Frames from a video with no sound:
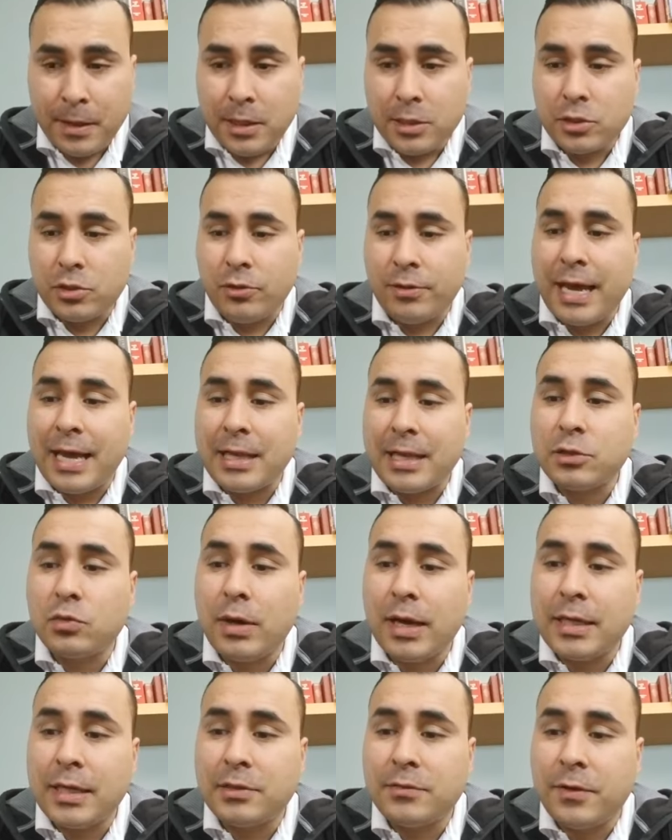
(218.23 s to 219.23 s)
So that's
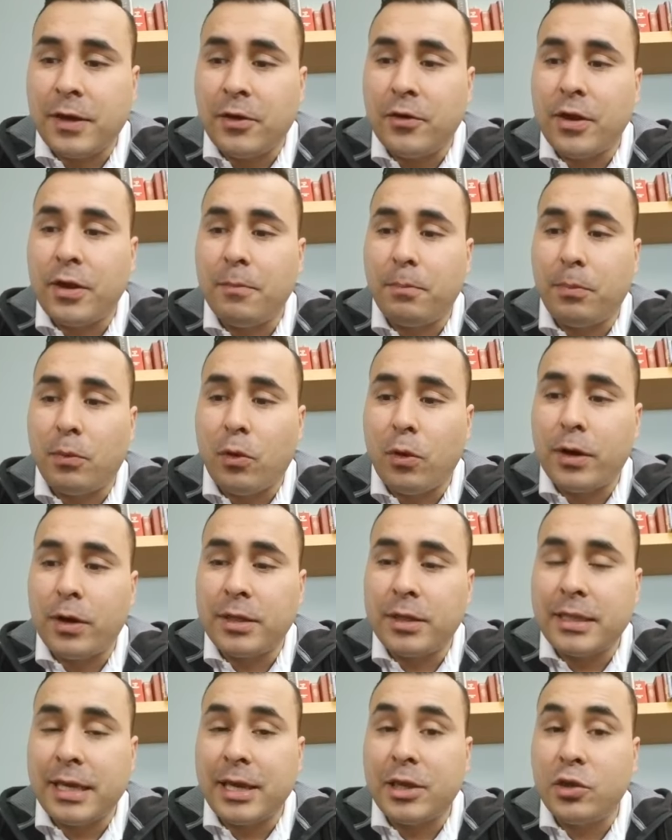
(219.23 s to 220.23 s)
why it's very
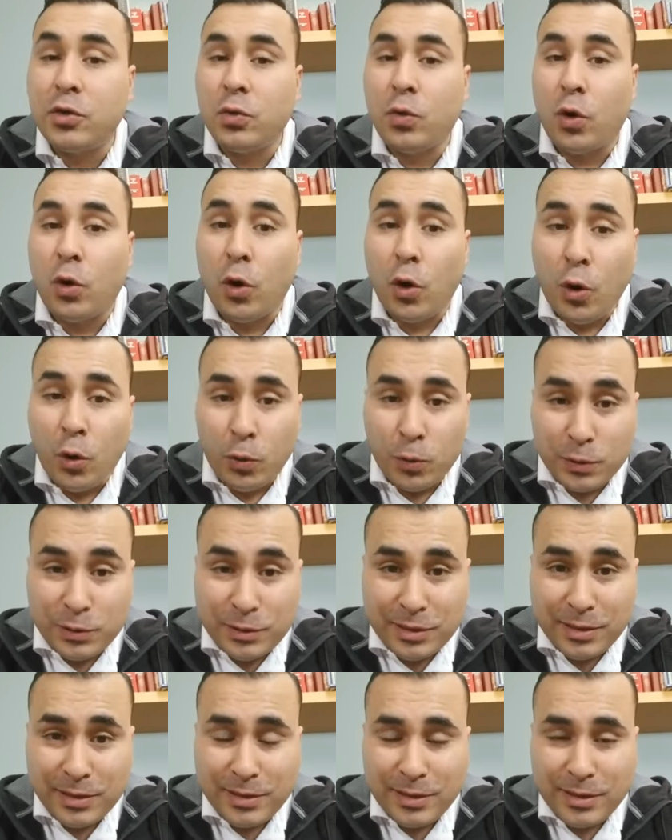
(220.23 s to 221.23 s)
important that you hold